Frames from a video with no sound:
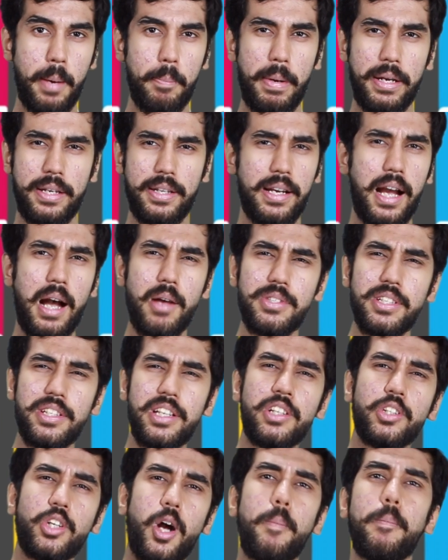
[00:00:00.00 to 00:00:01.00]
But how's it
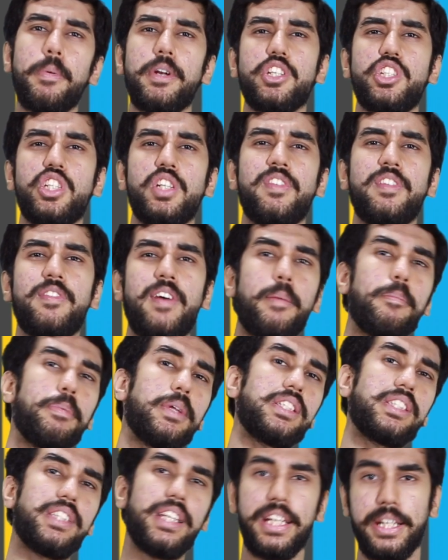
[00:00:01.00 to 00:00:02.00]
in competition with
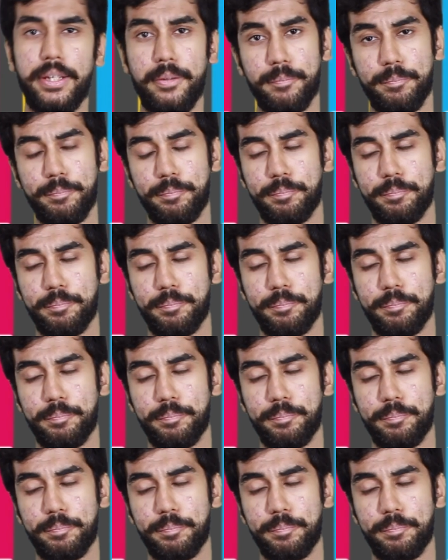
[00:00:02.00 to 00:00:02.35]
OnePlus 3?